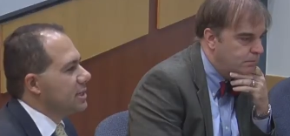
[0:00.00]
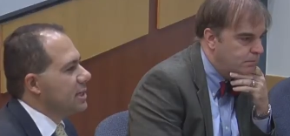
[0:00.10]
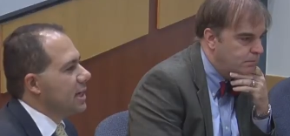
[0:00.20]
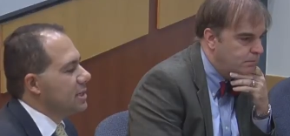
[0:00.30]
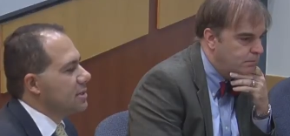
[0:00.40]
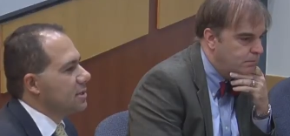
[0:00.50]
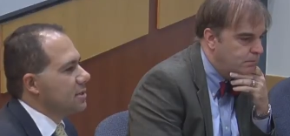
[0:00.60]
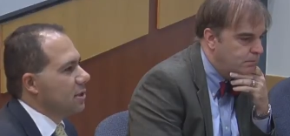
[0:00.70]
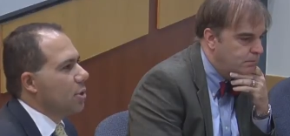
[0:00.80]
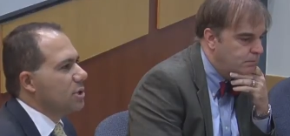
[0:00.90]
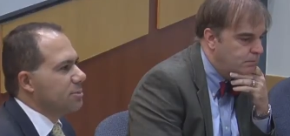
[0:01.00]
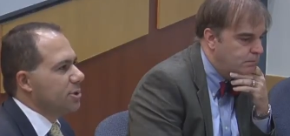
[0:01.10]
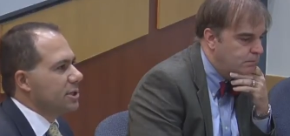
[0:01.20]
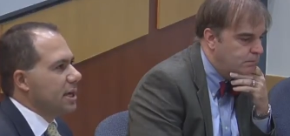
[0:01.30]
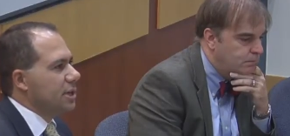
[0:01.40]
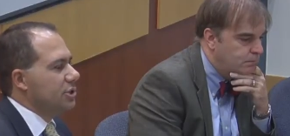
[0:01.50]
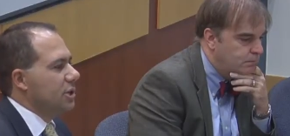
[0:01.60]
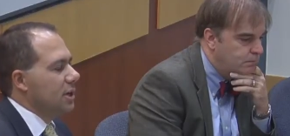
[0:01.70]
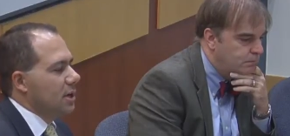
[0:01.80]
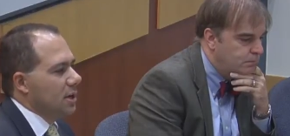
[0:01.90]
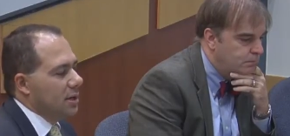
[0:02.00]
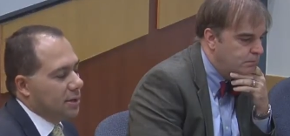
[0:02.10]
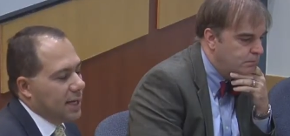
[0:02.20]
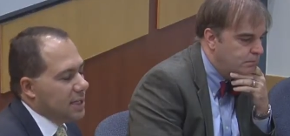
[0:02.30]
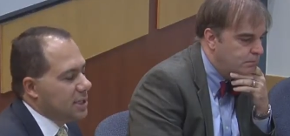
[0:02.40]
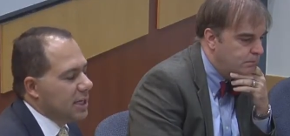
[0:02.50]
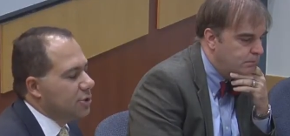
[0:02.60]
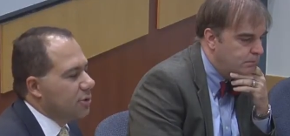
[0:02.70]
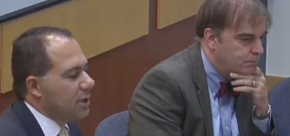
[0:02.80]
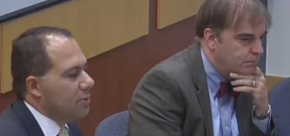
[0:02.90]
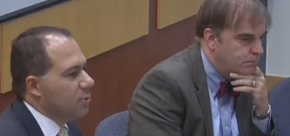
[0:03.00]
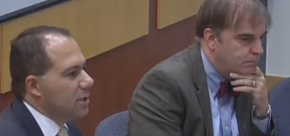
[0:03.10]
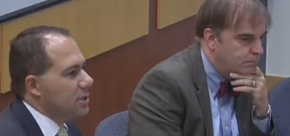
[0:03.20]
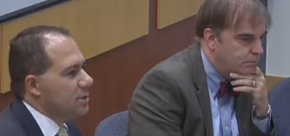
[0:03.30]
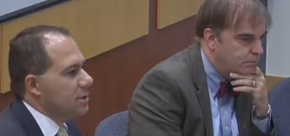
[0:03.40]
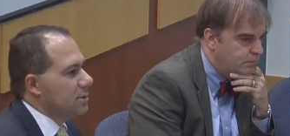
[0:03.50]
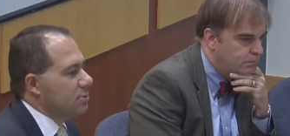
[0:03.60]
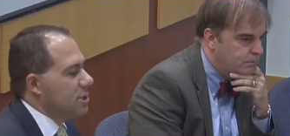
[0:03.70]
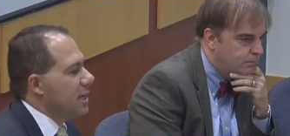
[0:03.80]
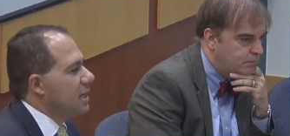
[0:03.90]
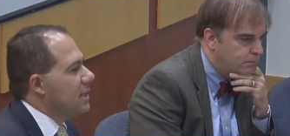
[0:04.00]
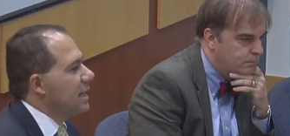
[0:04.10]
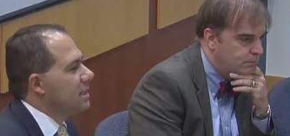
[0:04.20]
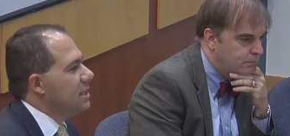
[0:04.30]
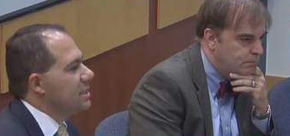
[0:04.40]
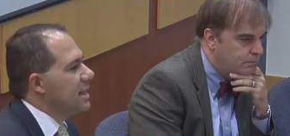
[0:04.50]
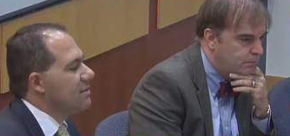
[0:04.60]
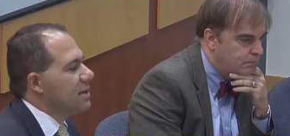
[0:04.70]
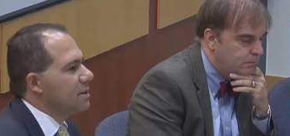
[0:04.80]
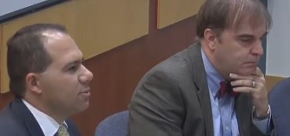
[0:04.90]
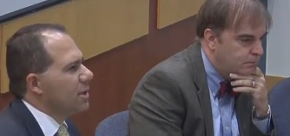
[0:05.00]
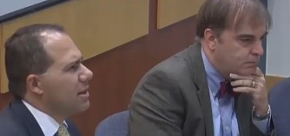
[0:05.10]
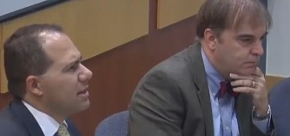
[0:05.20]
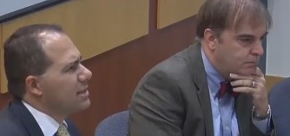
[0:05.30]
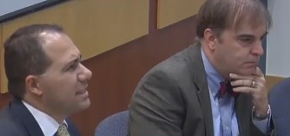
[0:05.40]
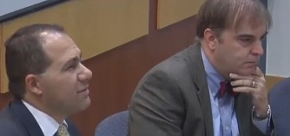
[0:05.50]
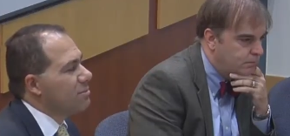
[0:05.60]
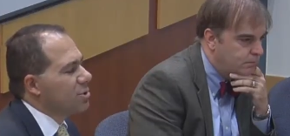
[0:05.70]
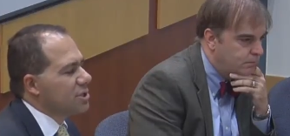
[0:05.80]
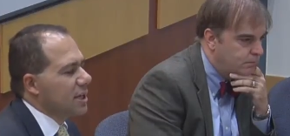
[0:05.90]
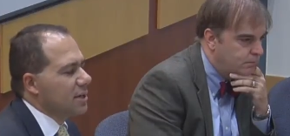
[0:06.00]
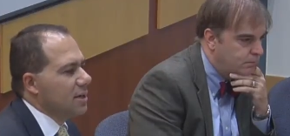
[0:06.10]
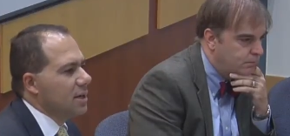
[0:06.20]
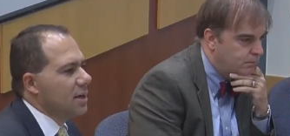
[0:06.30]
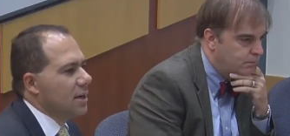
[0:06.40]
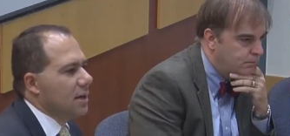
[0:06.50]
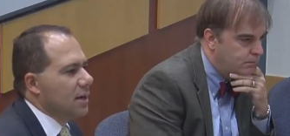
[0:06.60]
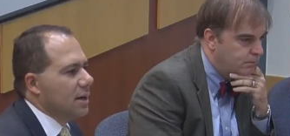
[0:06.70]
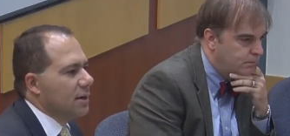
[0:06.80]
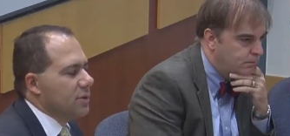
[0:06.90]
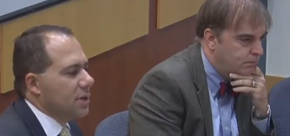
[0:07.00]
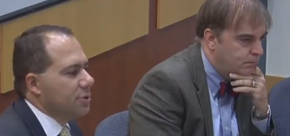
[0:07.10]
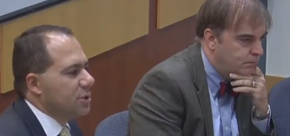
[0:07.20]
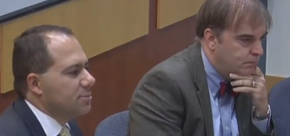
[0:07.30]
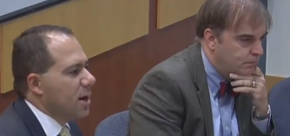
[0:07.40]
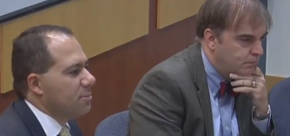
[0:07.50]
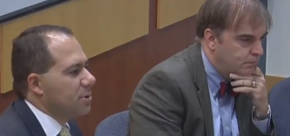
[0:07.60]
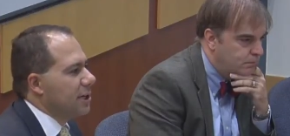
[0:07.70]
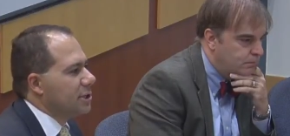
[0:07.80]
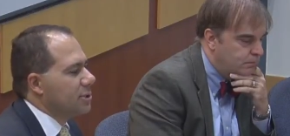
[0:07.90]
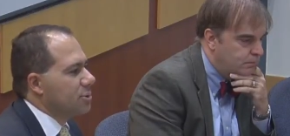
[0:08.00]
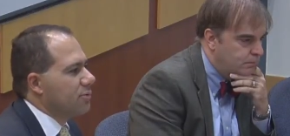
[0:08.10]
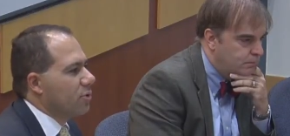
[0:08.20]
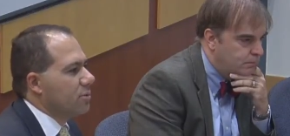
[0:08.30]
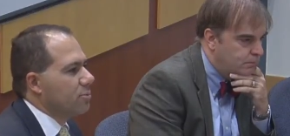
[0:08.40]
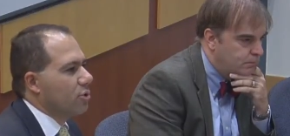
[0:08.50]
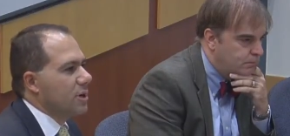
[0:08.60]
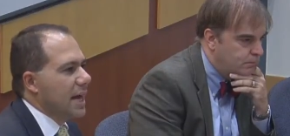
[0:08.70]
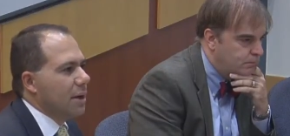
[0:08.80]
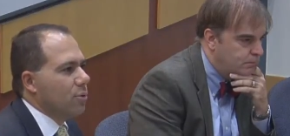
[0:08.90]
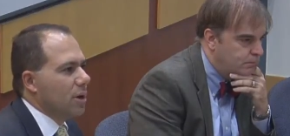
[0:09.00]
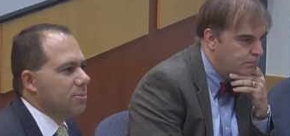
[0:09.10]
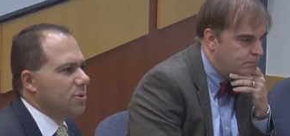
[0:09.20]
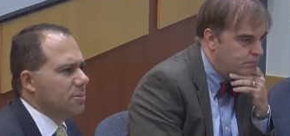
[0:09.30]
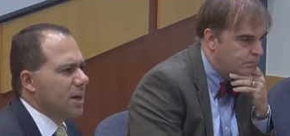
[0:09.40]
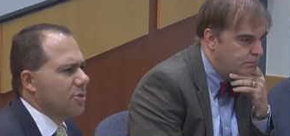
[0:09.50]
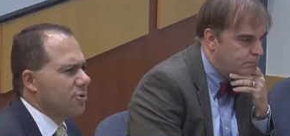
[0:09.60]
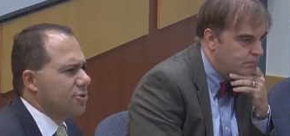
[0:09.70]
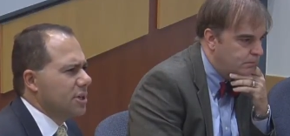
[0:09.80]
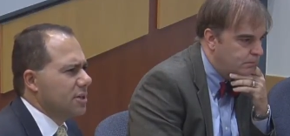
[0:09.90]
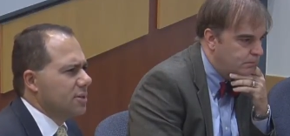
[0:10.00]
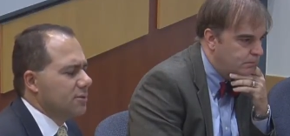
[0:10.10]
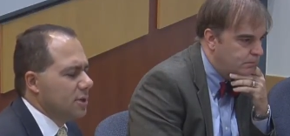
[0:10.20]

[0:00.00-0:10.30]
Speaker 1: States. The, the lowest percentage in the last century was, uh, was hit in nineteen seventy, where I think seven percent uh, of the country's population was foreign-born. Now we're up to about thirteen or